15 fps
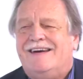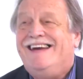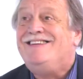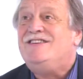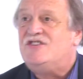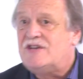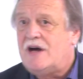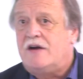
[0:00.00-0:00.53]

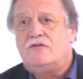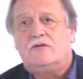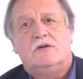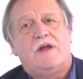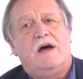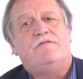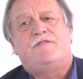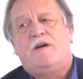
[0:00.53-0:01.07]
in
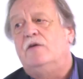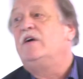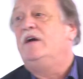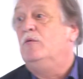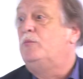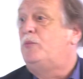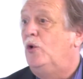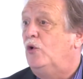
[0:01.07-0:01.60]
general they're very
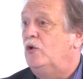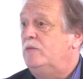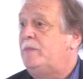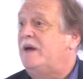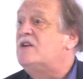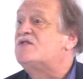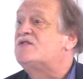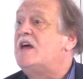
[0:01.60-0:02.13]
important
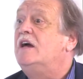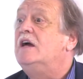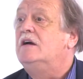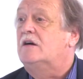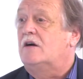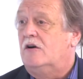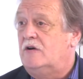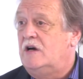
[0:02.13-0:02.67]
because they
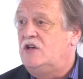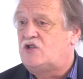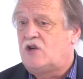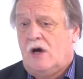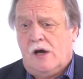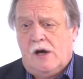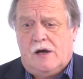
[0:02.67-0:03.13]
encourage